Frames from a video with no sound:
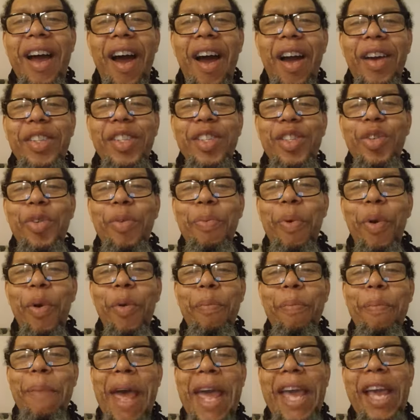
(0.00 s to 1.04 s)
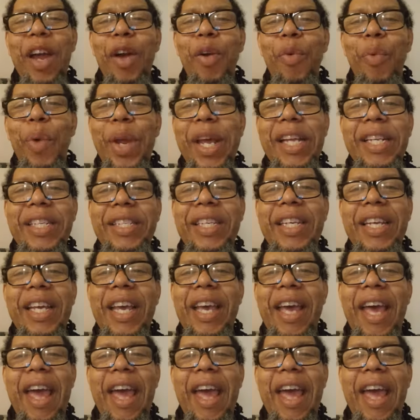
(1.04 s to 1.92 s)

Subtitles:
are super mega rich,